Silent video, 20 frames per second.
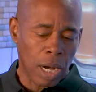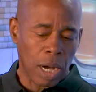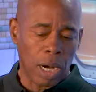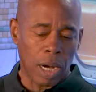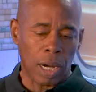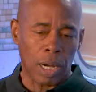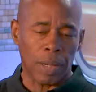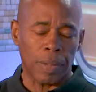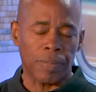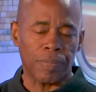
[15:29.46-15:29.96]

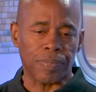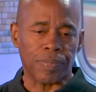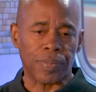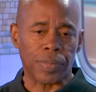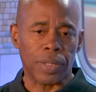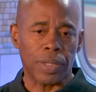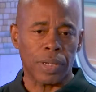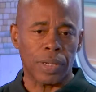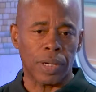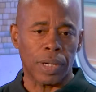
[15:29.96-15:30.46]

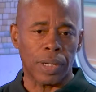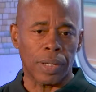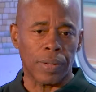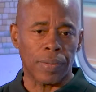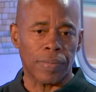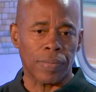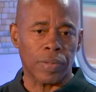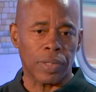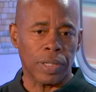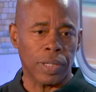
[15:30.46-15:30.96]

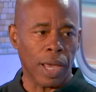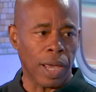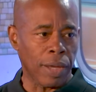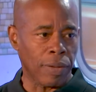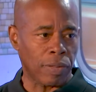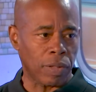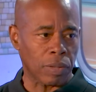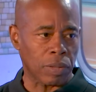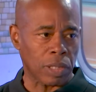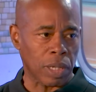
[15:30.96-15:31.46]
the
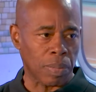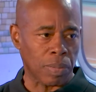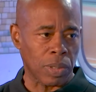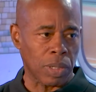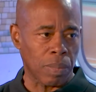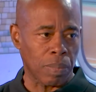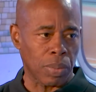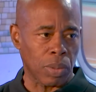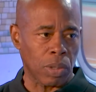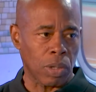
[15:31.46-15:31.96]
8th of
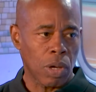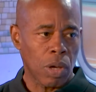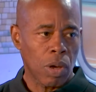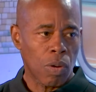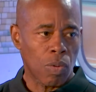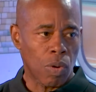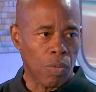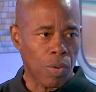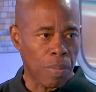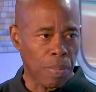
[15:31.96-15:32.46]
September,
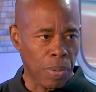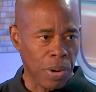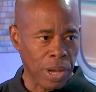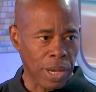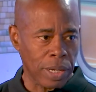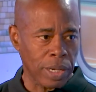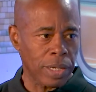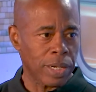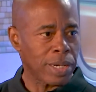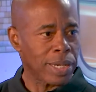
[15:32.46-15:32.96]
where we're
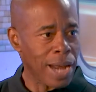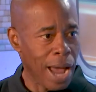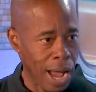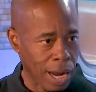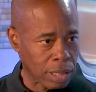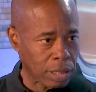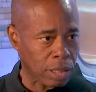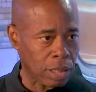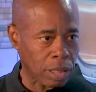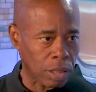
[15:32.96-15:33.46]
bringing in a
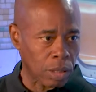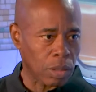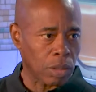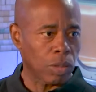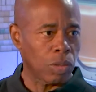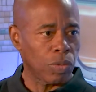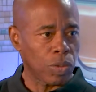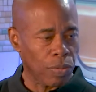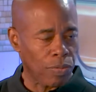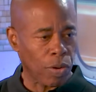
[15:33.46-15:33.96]
doctor
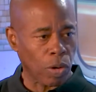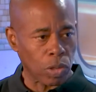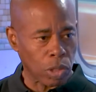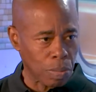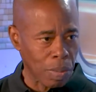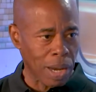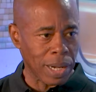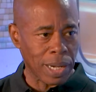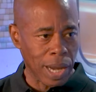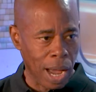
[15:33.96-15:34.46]
who reversed
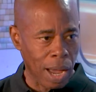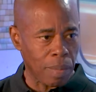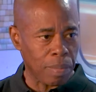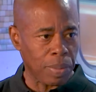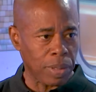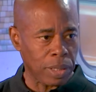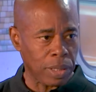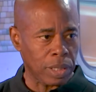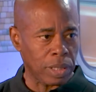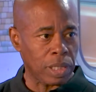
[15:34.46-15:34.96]
my
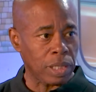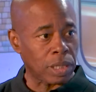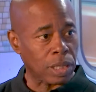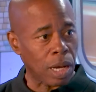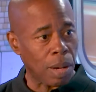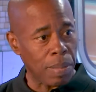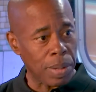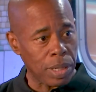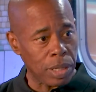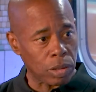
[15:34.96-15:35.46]
diabetes. He's
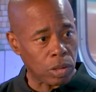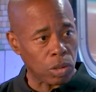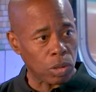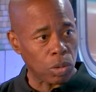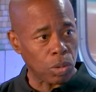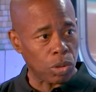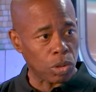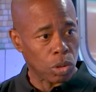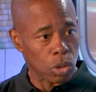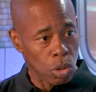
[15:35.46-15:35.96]
coming in to
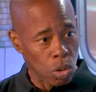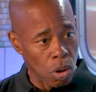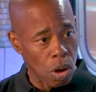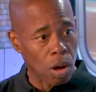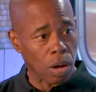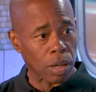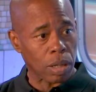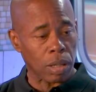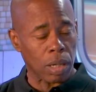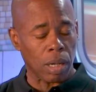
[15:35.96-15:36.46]
do a
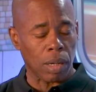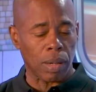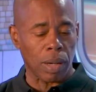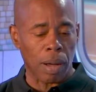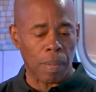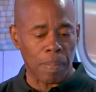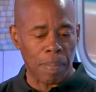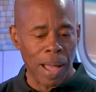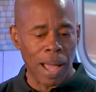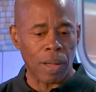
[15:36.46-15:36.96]
talk
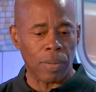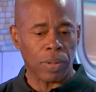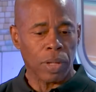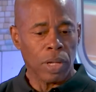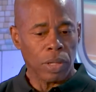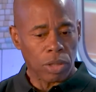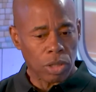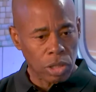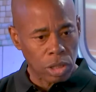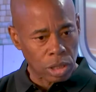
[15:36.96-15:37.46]
about
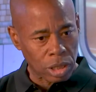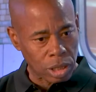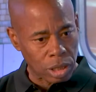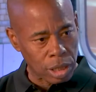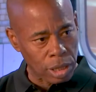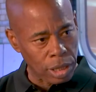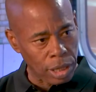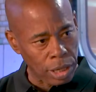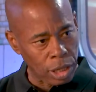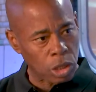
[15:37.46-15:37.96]

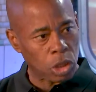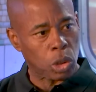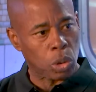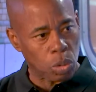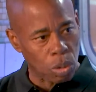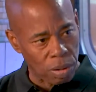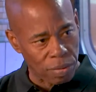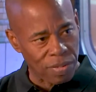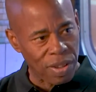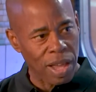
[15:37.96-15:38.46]
the
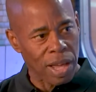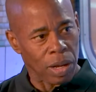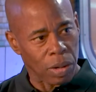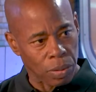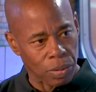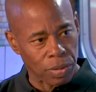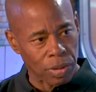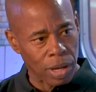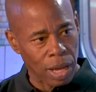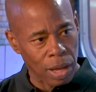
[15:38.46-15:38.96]
issue of
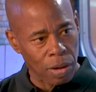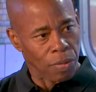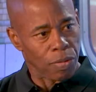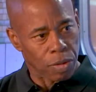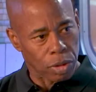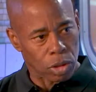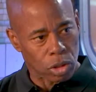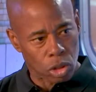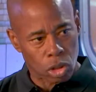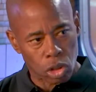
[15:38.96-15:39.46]
health.
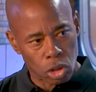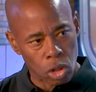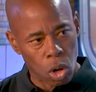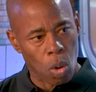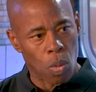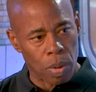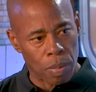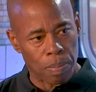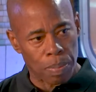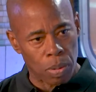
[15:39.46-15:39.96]
Health is
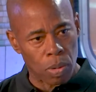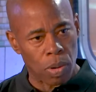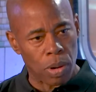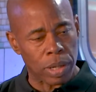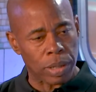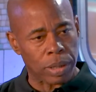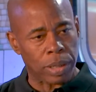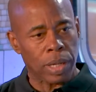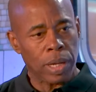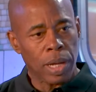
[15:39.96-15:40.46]
so important.